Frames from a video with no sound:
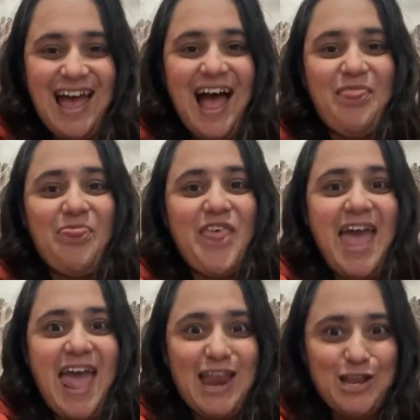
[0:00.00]
and
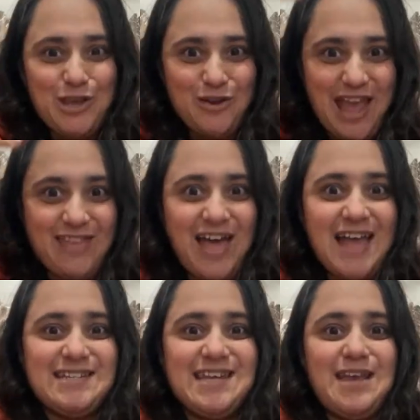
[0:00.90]
then you get
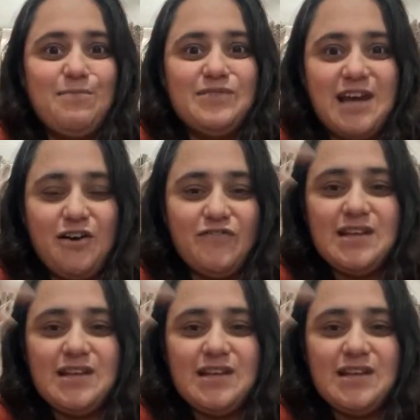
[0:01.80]
that deep delve.